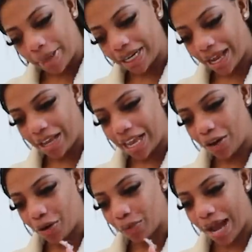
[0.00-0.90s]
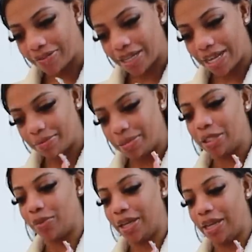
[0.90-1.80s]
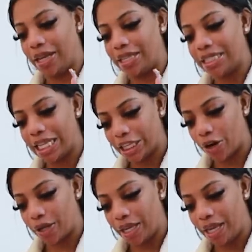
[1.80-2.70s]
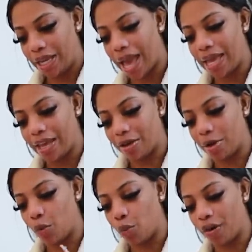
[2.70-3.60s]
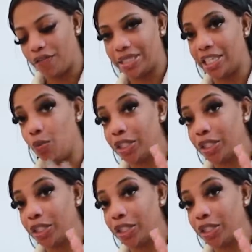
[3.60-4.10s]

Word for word: but it ain't. It don't arrive today between ten thirty a m and one fifteen,